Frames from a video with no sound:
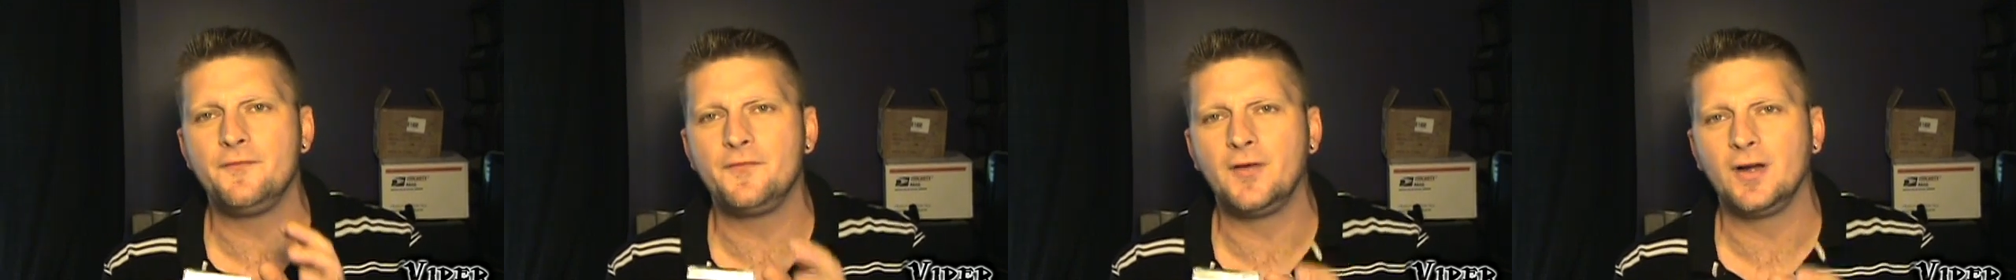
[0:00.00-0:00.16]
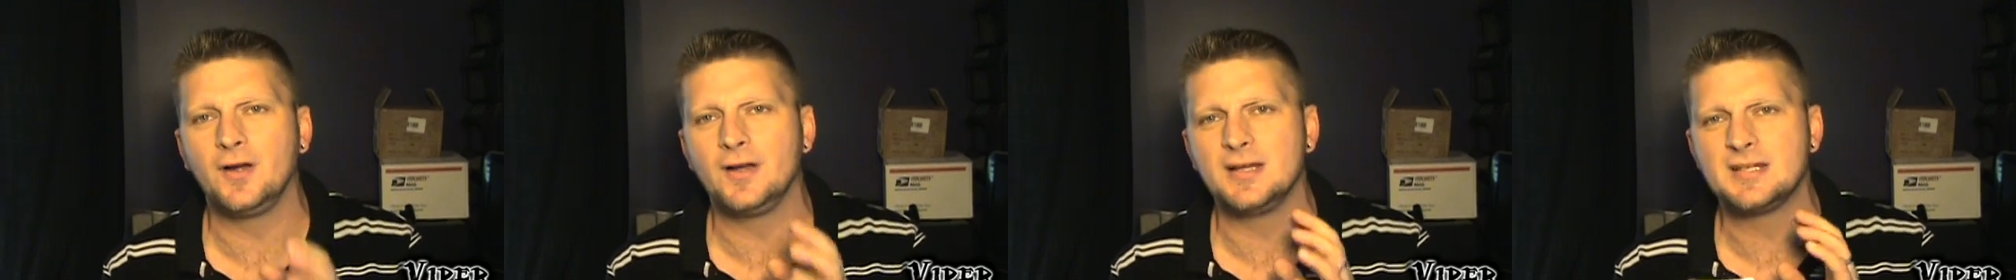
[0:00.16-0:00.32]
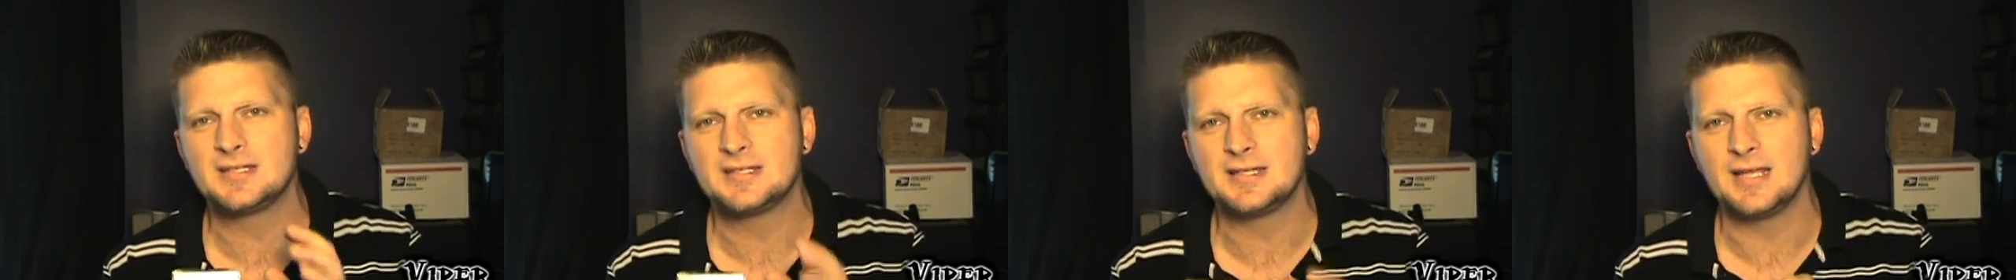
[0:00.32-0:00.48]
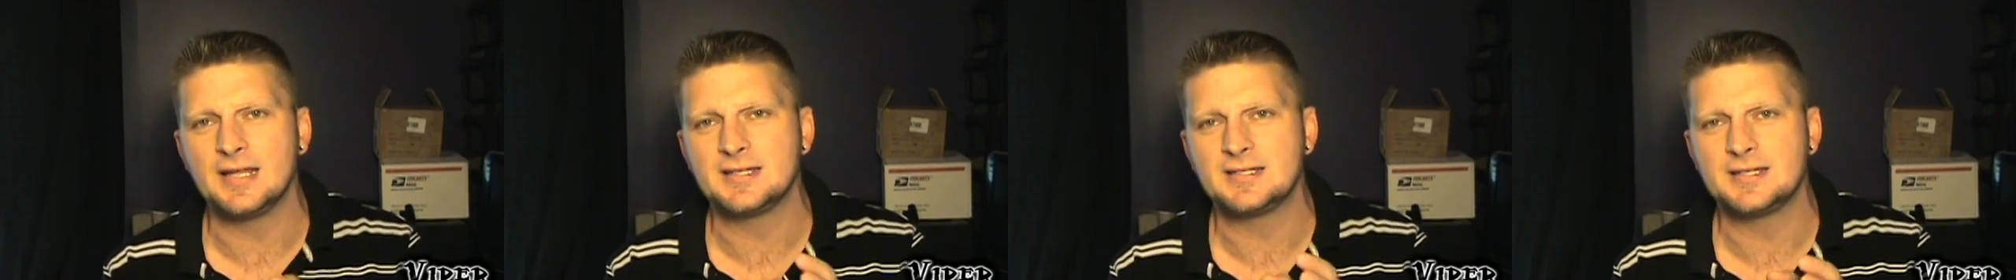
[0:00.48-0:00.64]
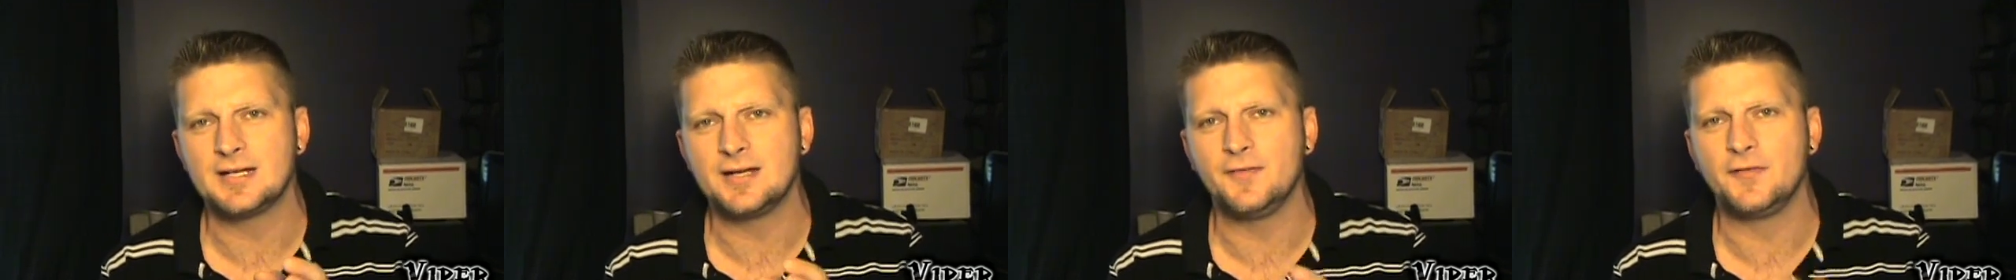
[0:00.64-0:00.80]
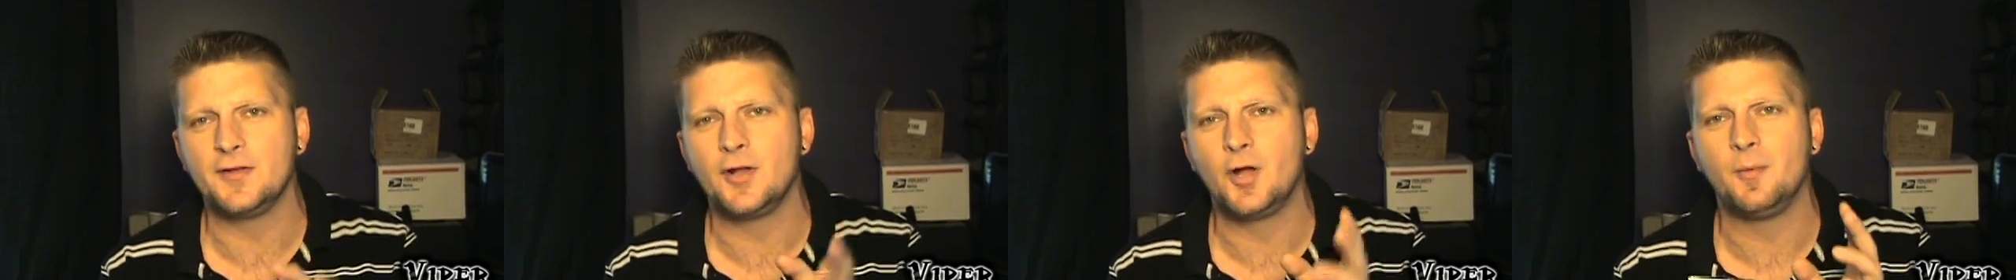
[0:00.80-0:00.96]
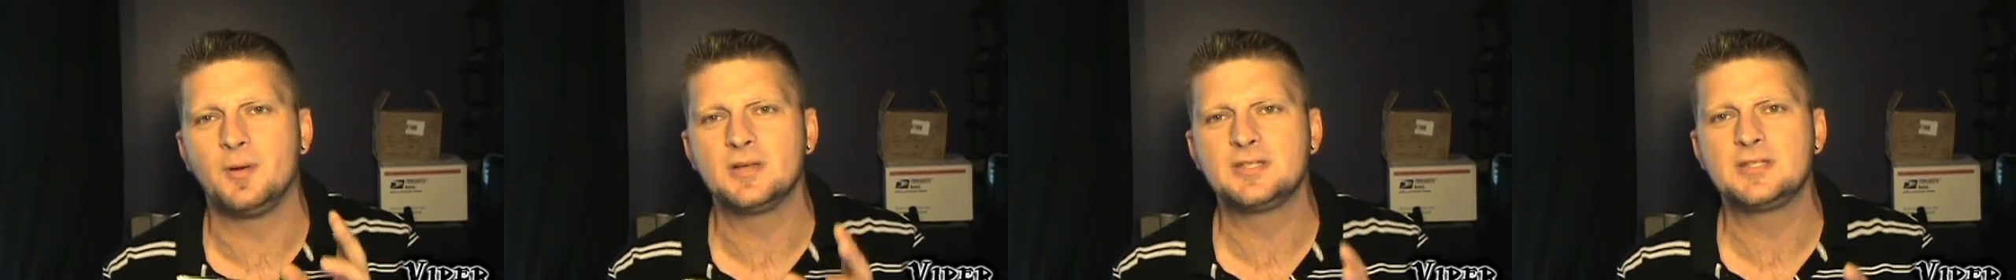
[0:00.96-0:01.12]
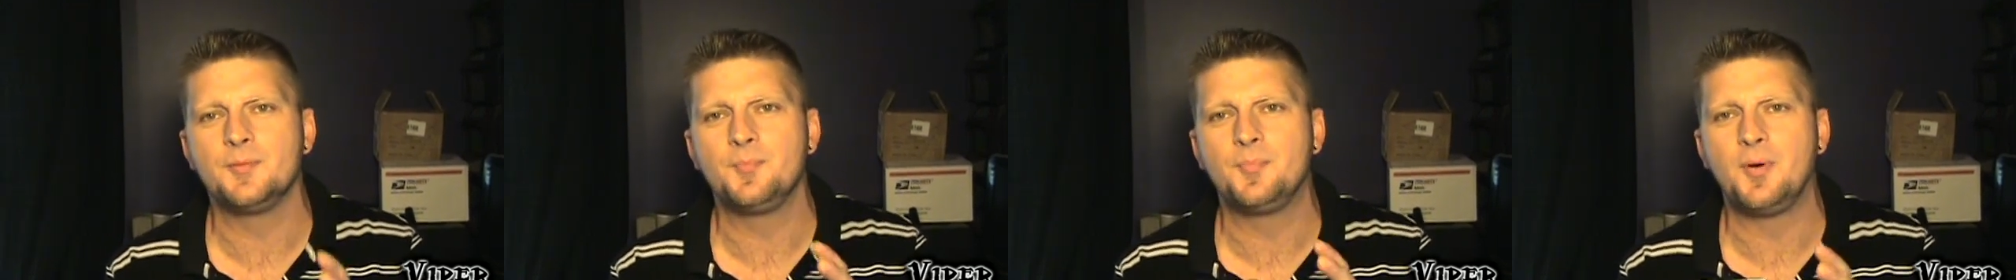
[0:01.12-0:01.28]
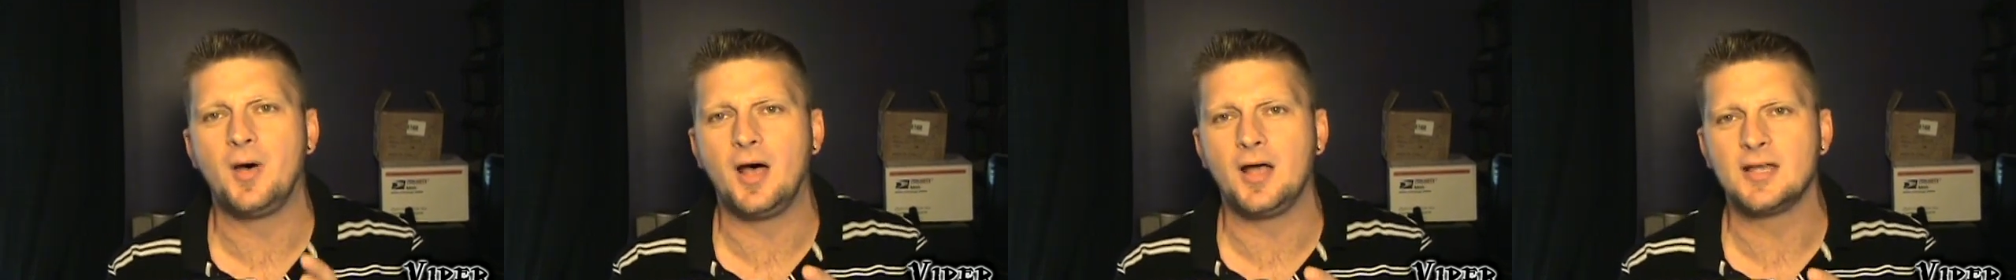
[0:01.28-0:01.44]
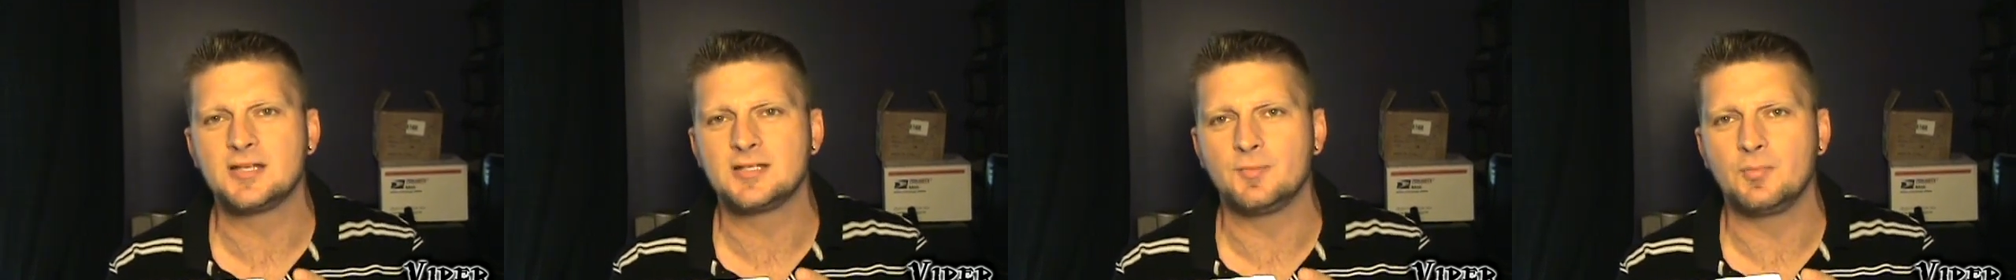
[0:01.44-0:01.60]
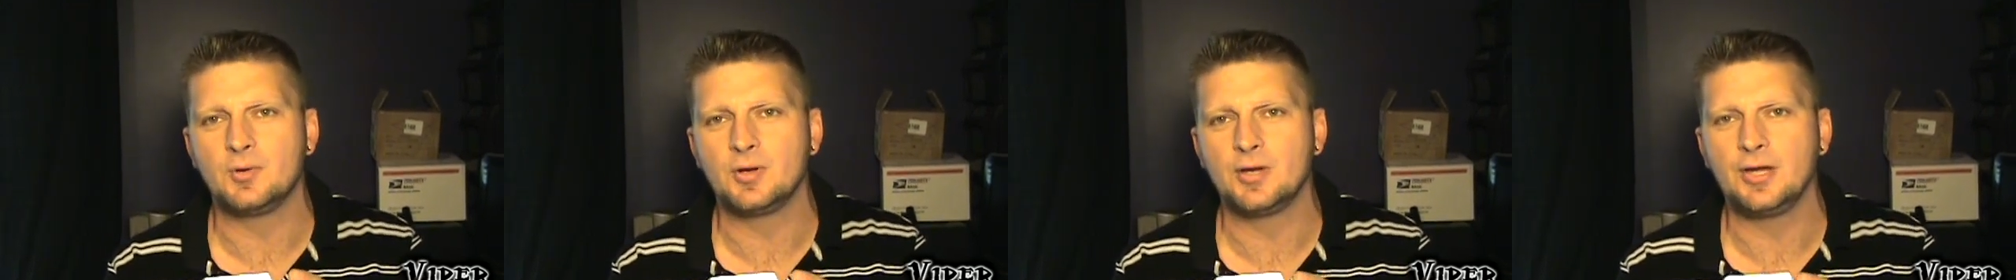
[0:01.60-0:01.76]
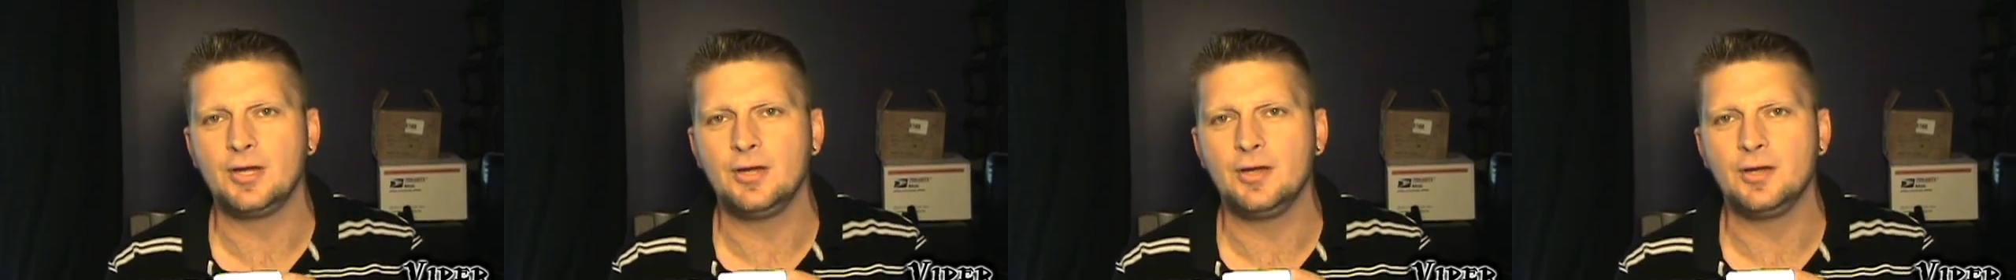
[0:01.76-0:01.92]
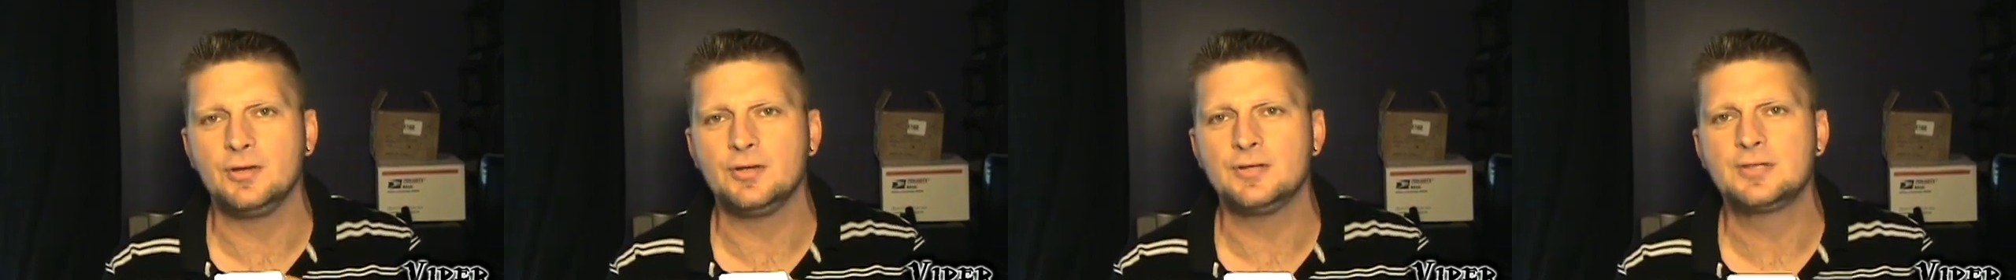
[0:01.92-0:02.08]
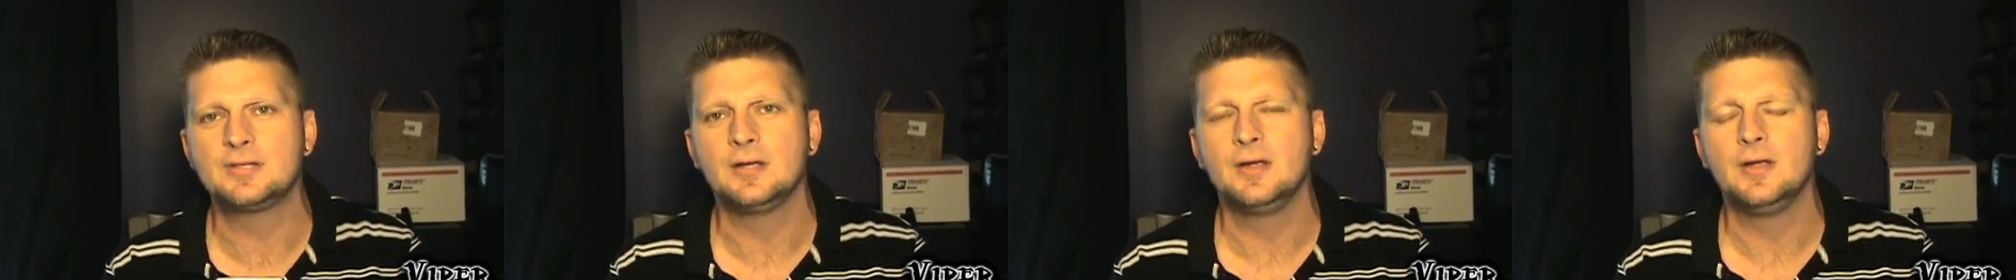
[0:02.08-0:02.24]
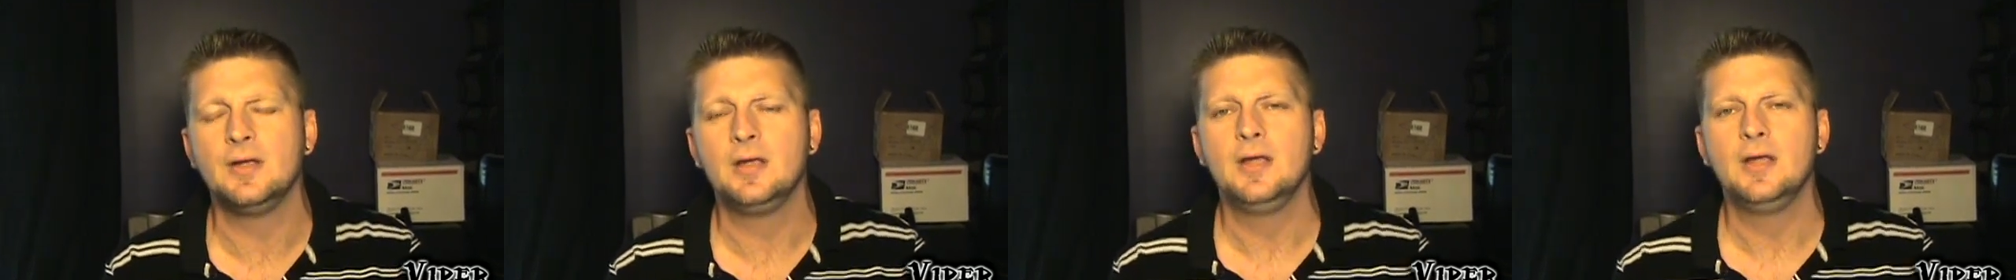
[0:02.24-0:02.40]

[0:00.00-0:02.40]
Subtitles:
very sensitive and almost impossible to use.